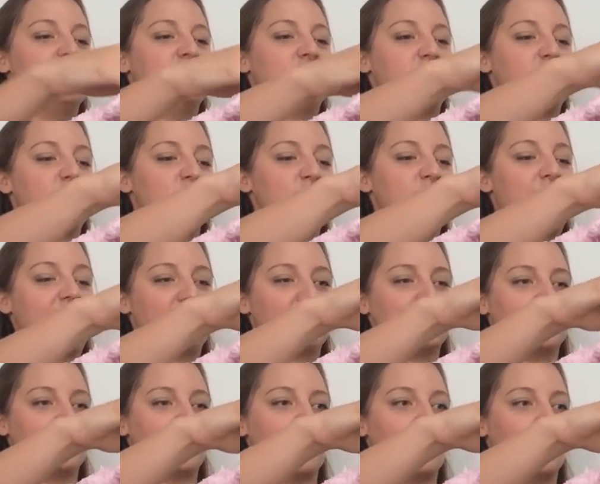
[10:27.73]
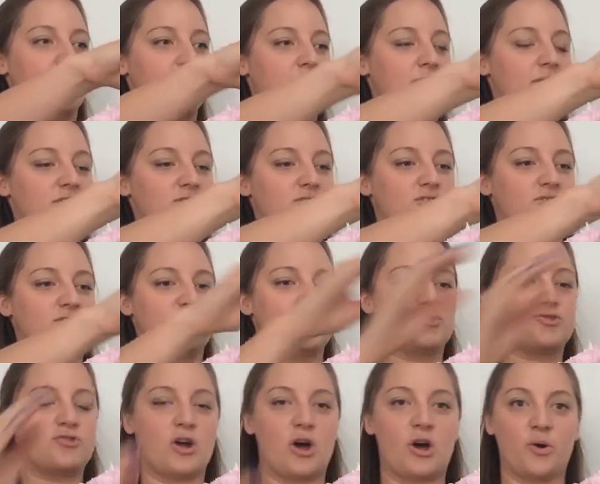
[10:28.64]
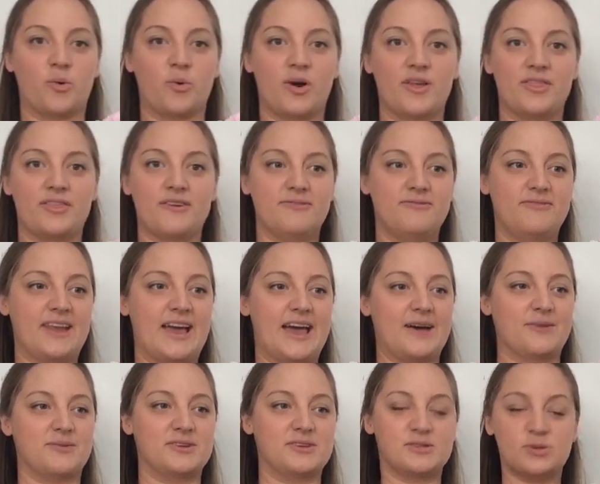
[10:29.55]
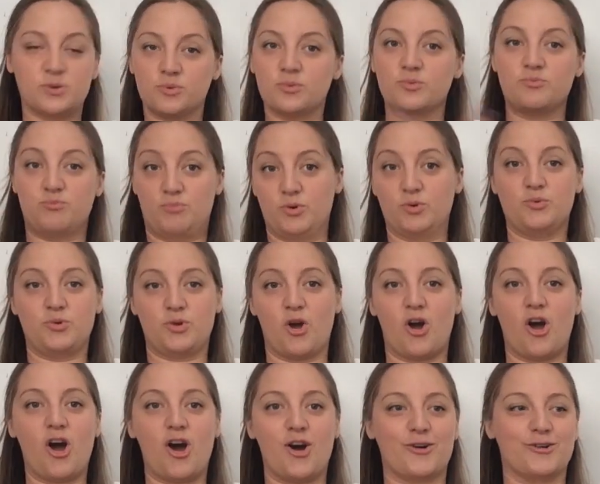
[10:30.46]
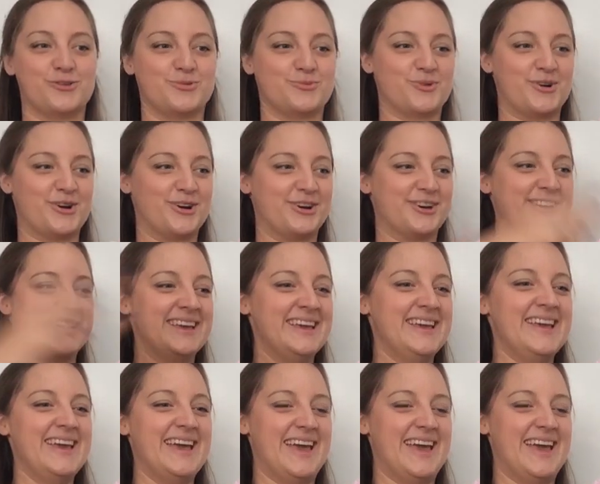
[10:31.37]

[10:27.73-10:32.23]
that you haven't got much control, and the flowers, all your hard work